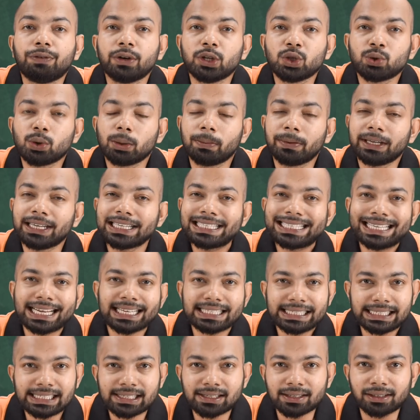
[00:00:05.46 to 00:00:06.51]
friends, we'll be
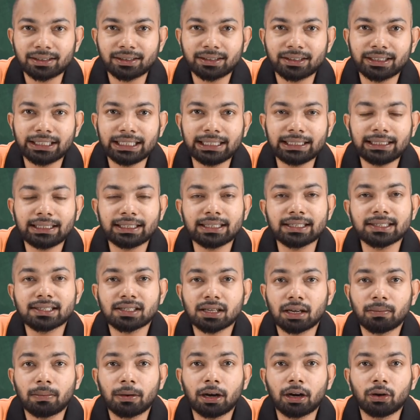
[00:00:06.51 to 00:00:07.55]
discussing certain details
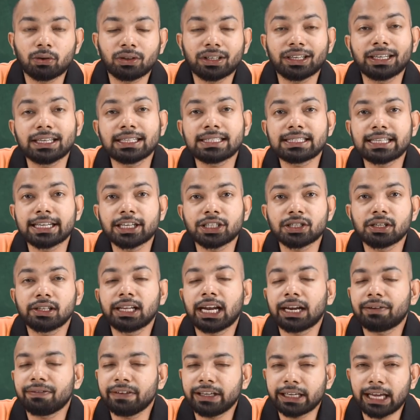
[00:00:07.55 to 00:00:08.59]
about the distinction
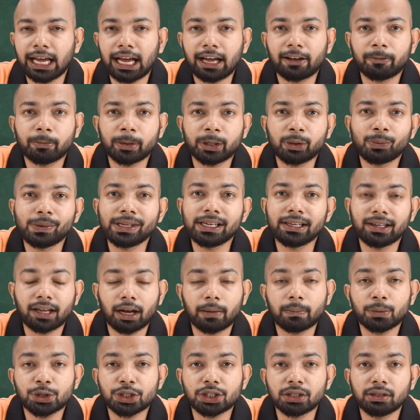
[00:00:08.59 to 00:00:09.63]
that we have between
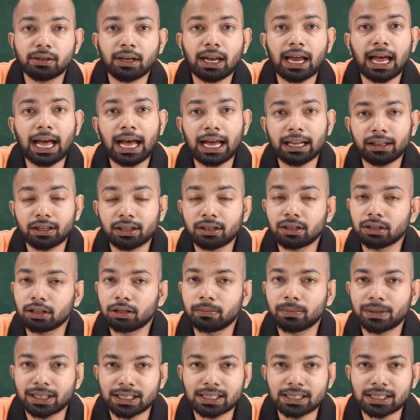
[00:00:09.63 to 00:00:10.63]
commission and the term